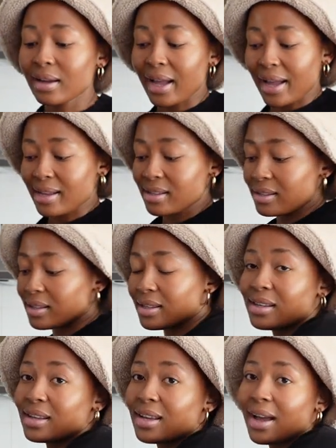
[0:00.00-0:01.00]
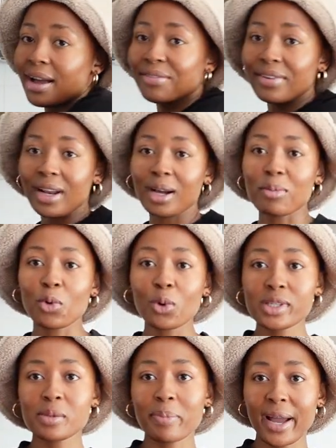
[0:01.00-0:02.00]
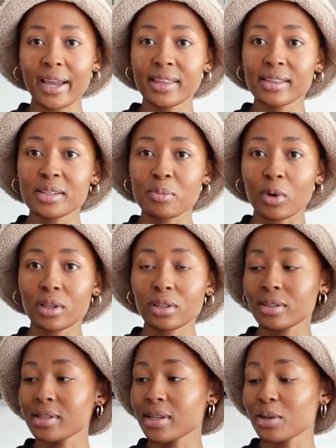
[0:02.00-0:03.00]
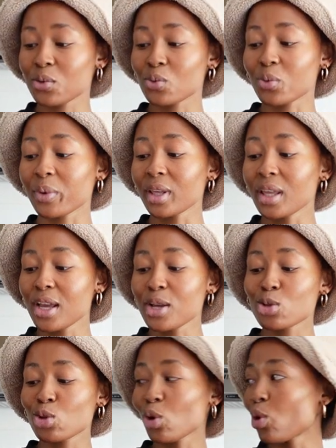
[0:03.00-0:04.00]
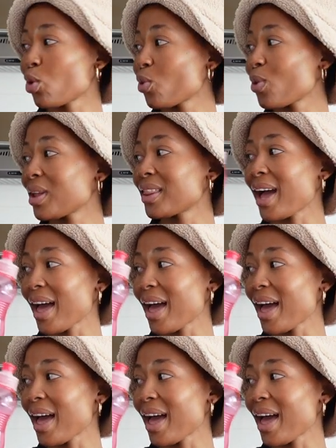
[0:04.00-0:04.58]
guys, I feel like I'm always buying these bottles that Ruby. So the